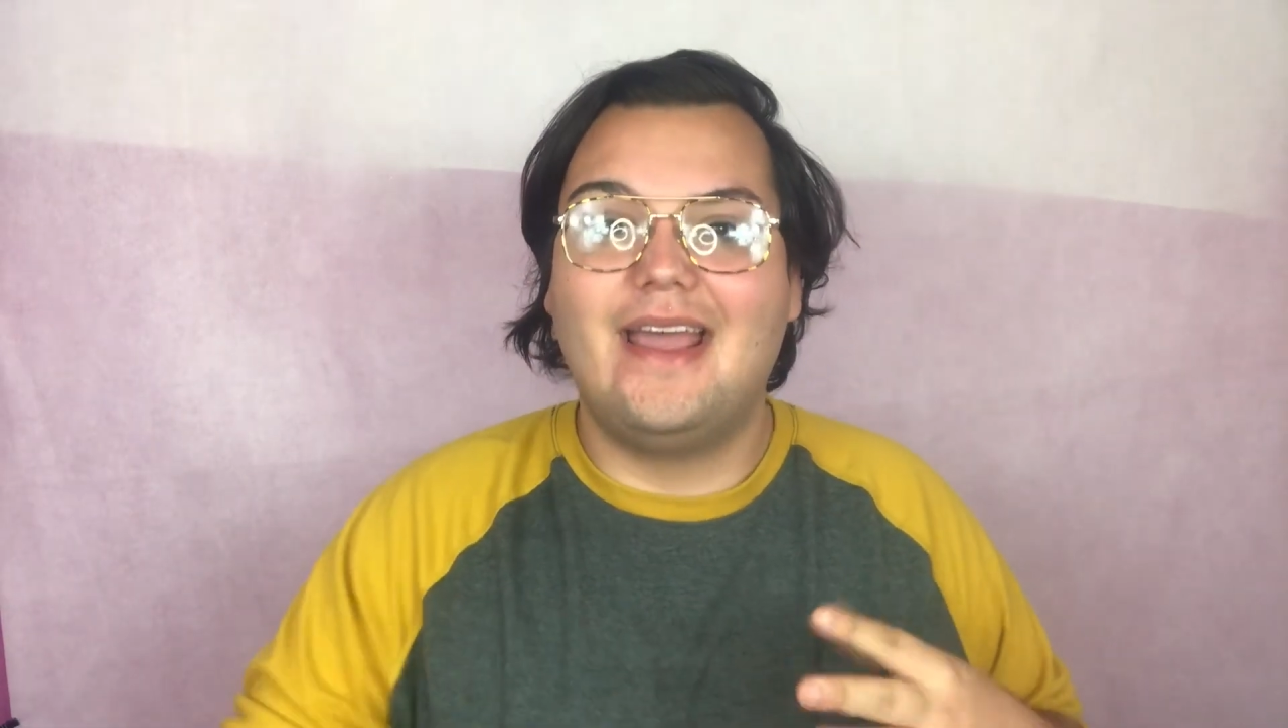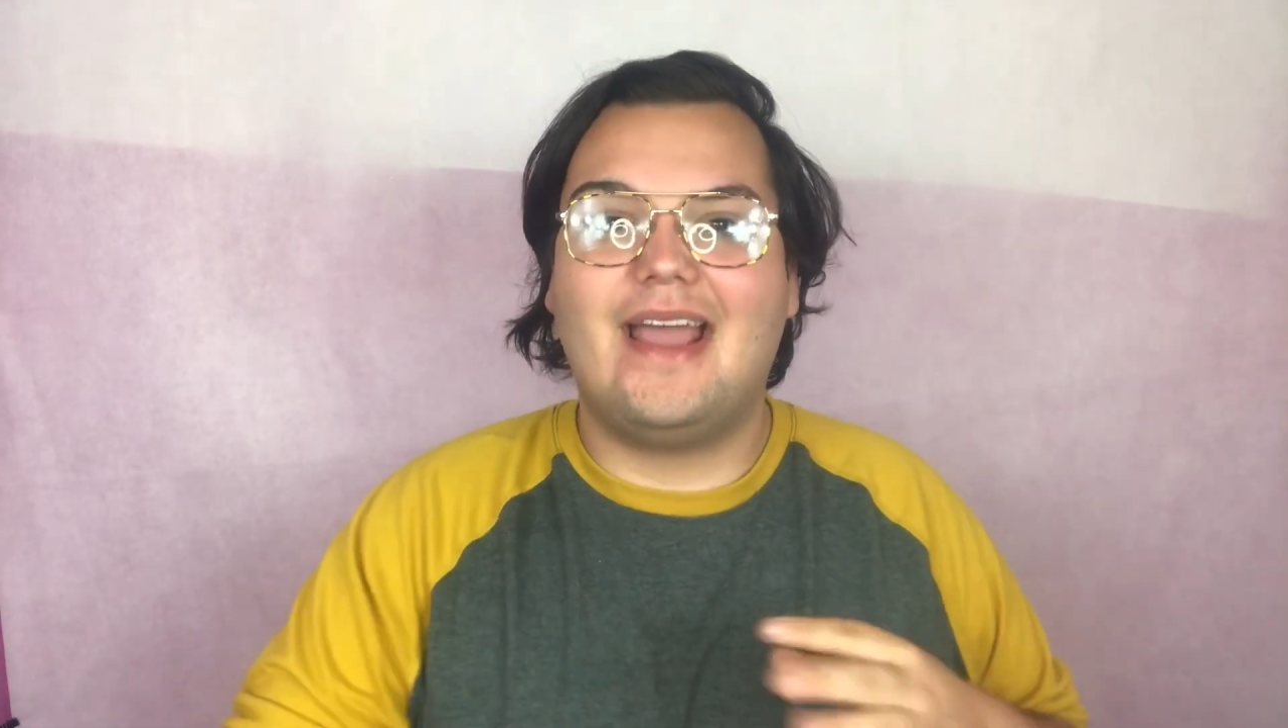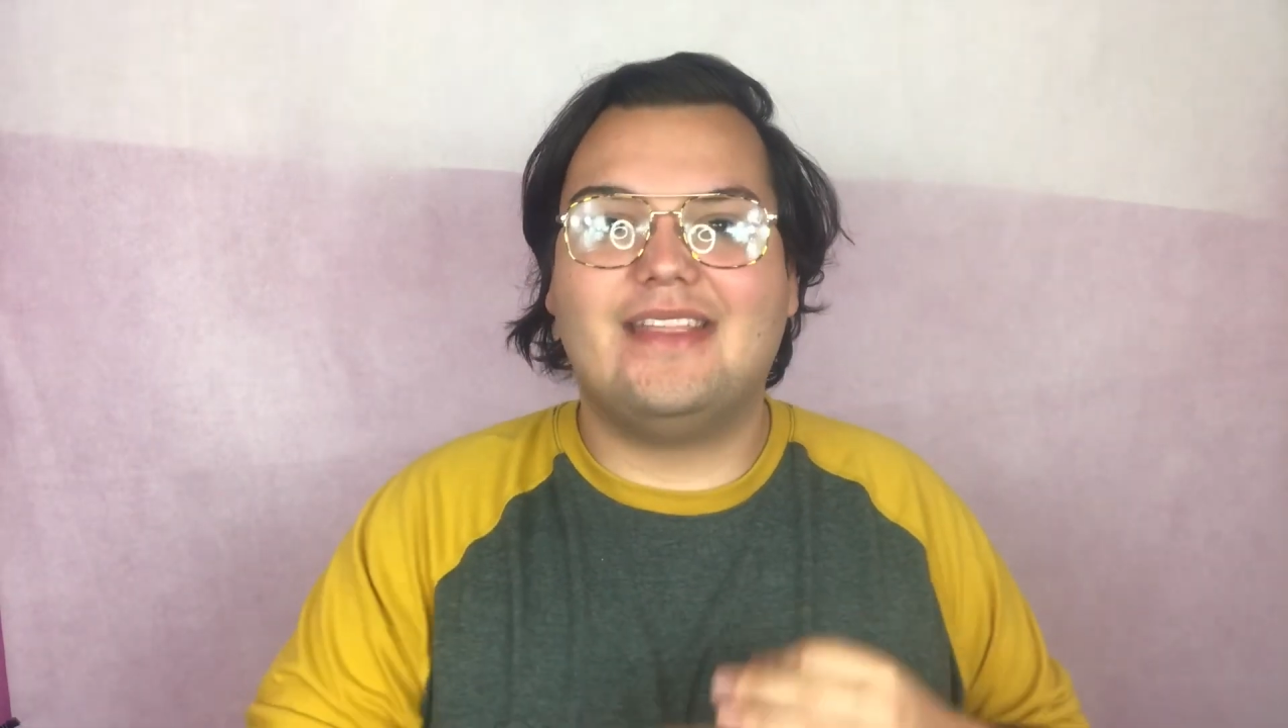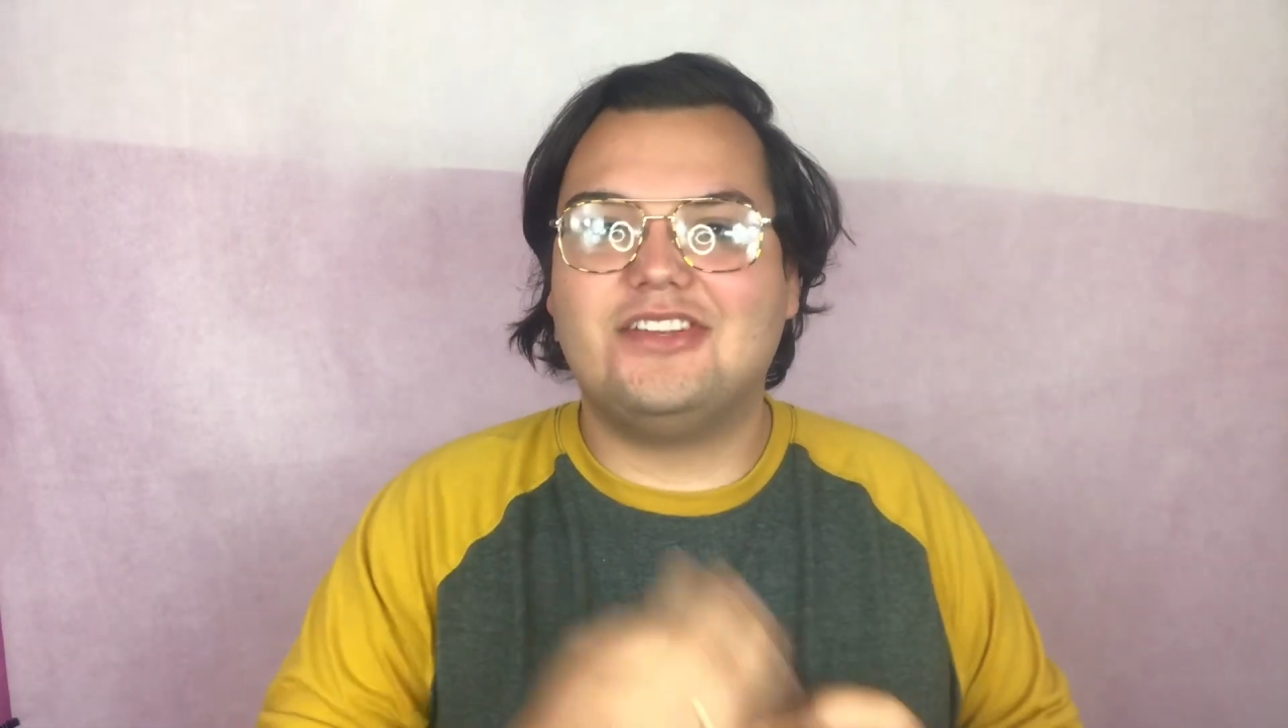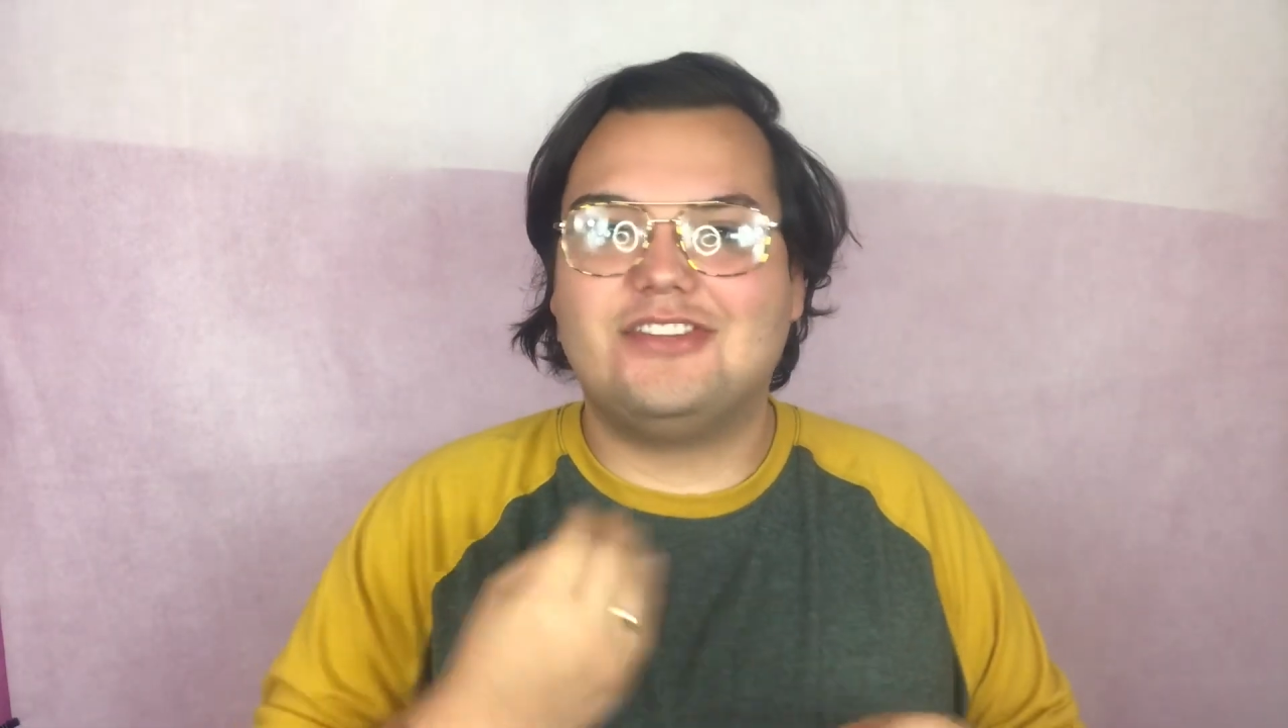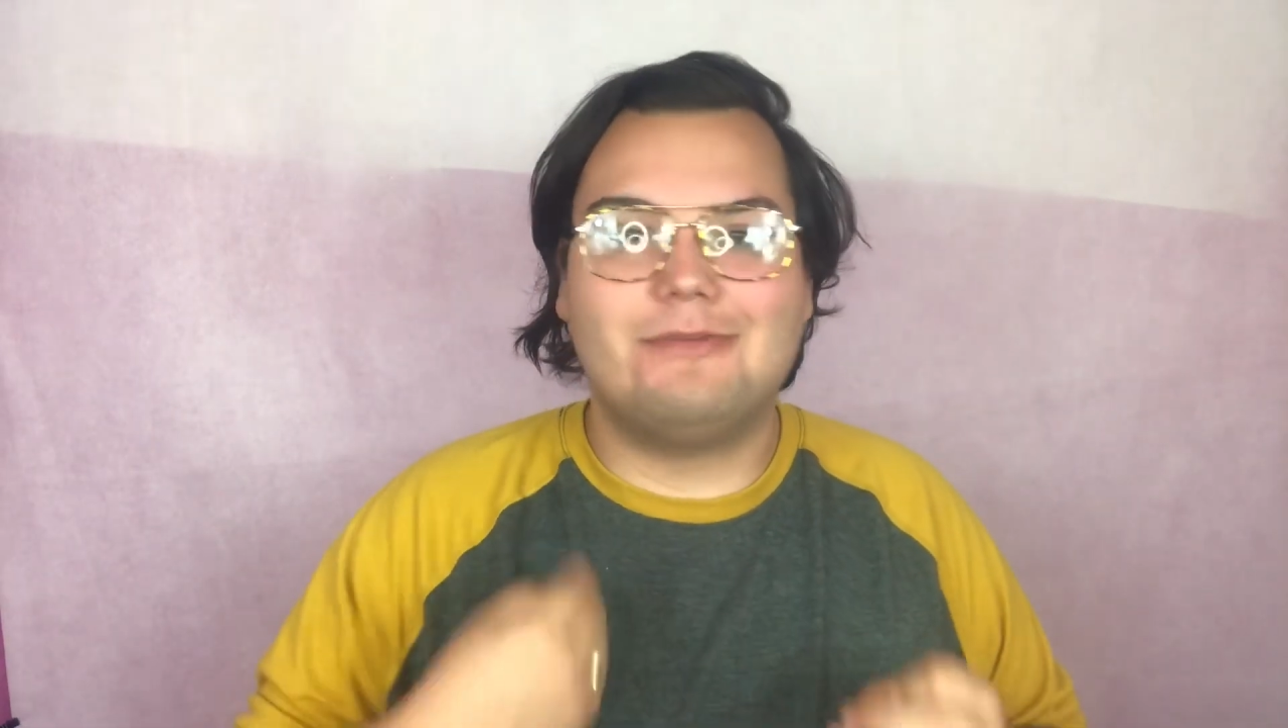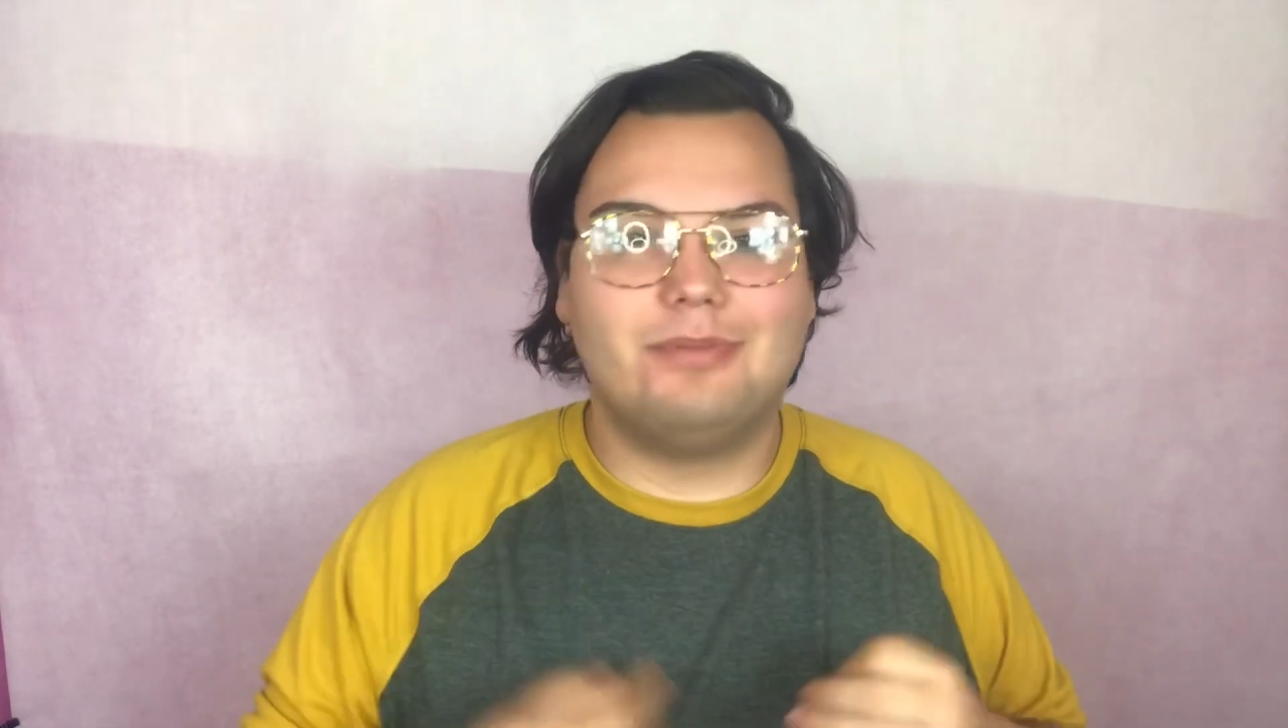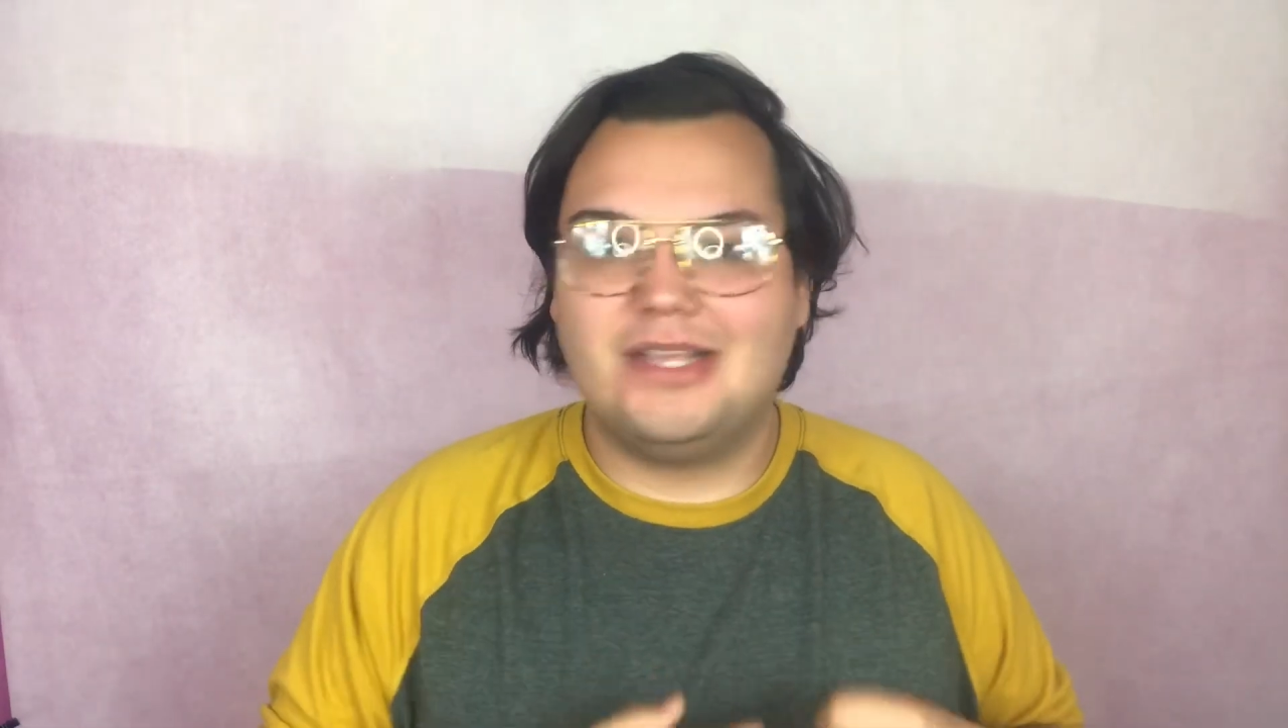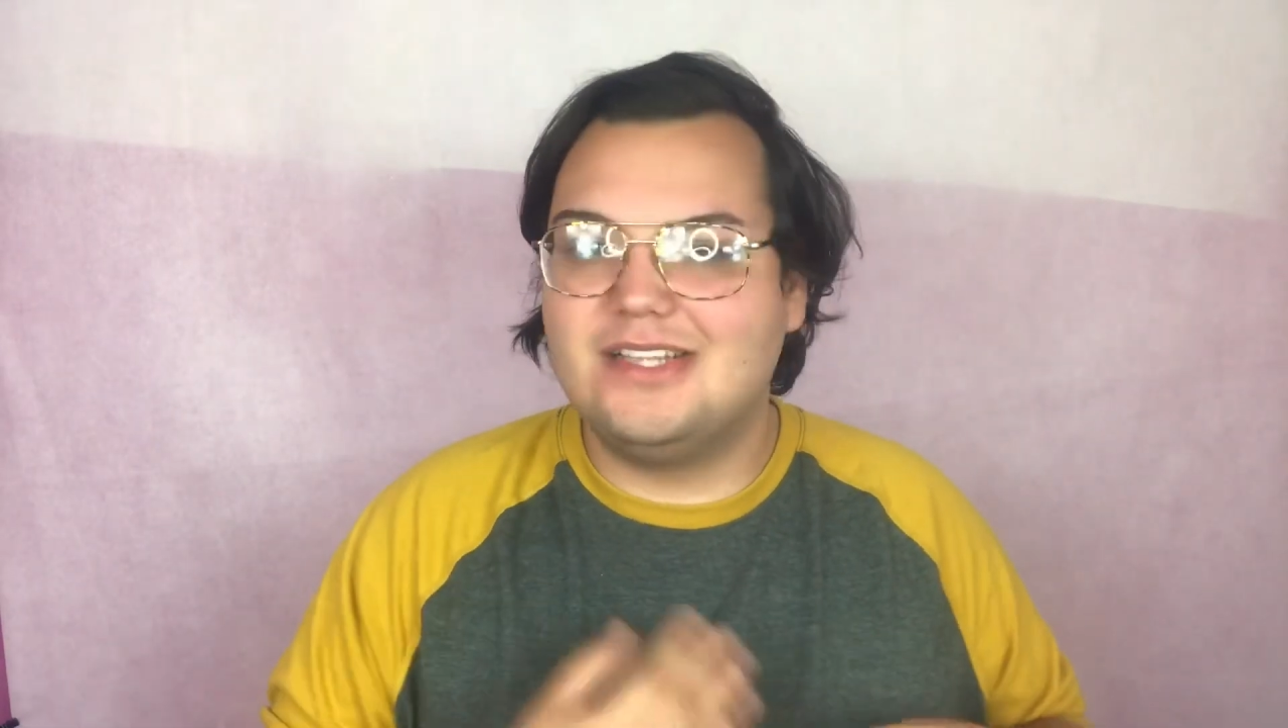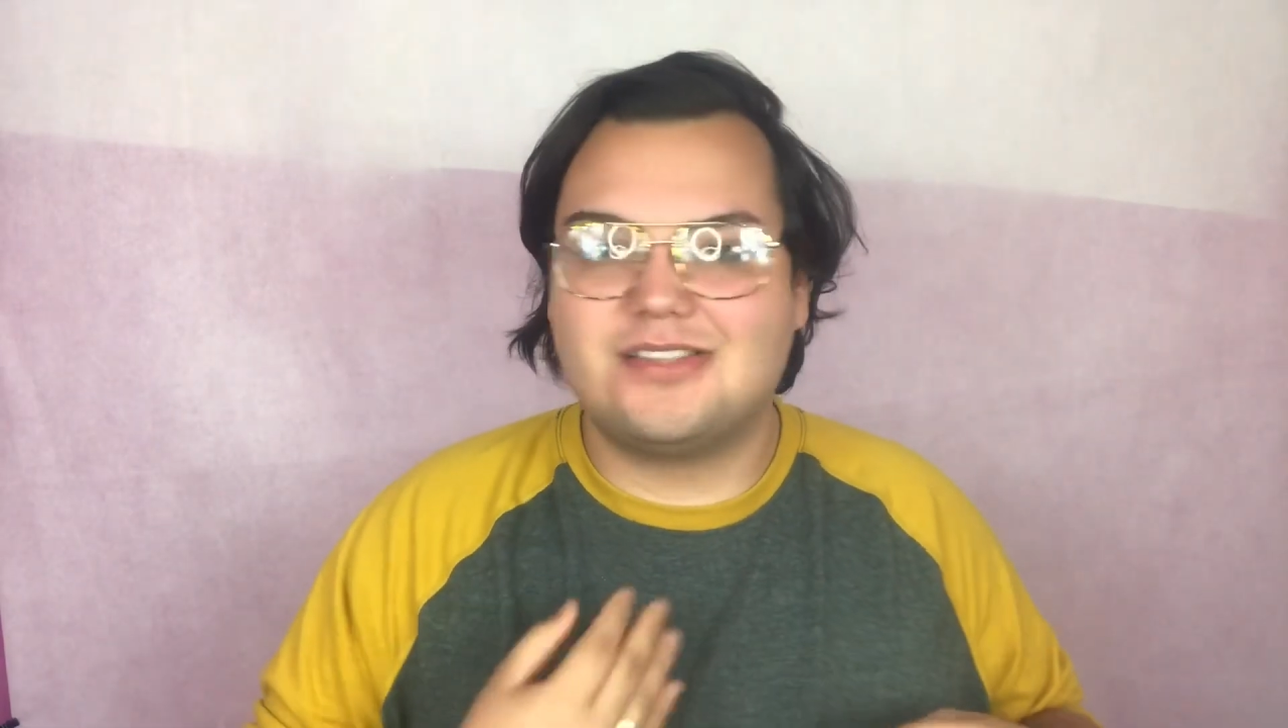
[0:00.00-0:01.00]
and then she
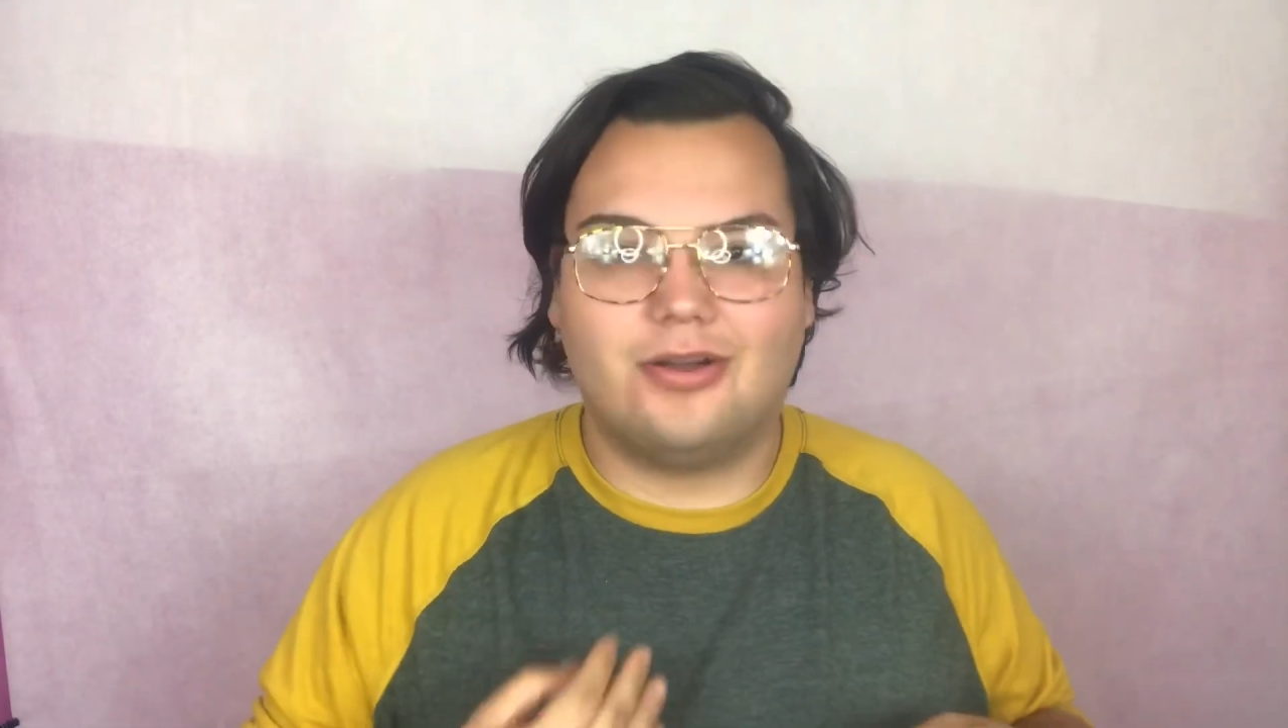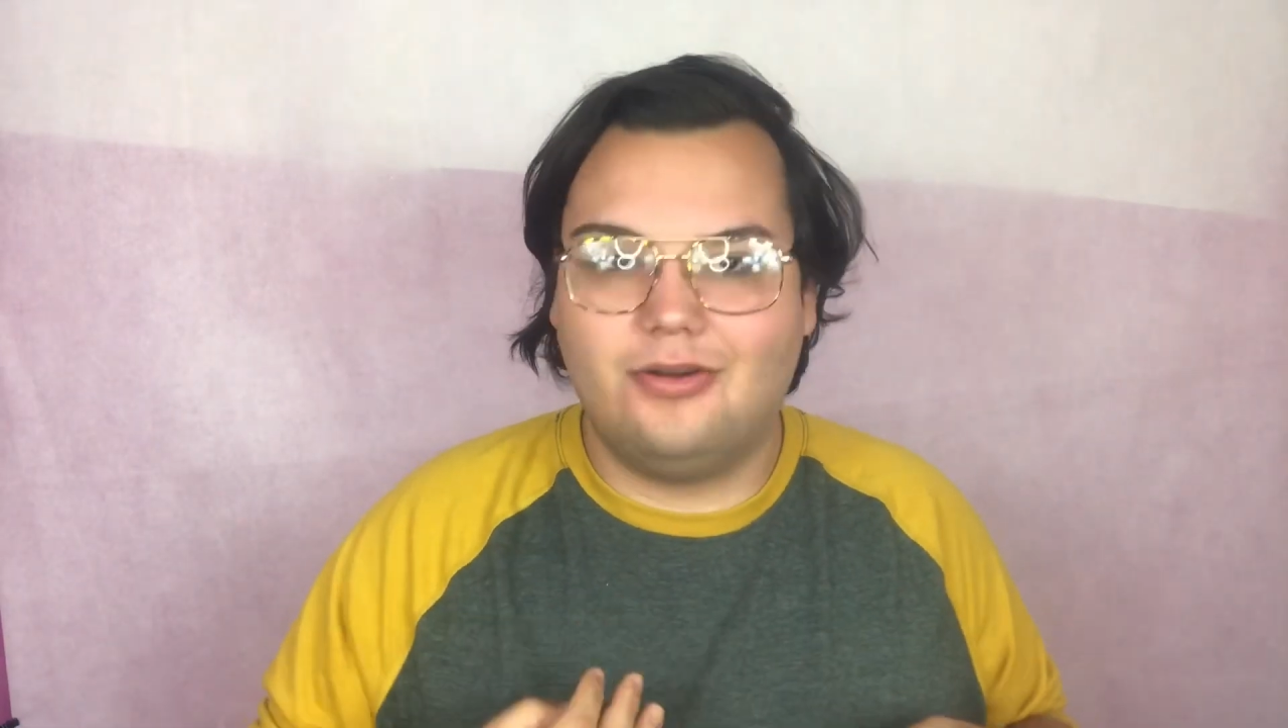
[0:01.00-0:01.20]
blings the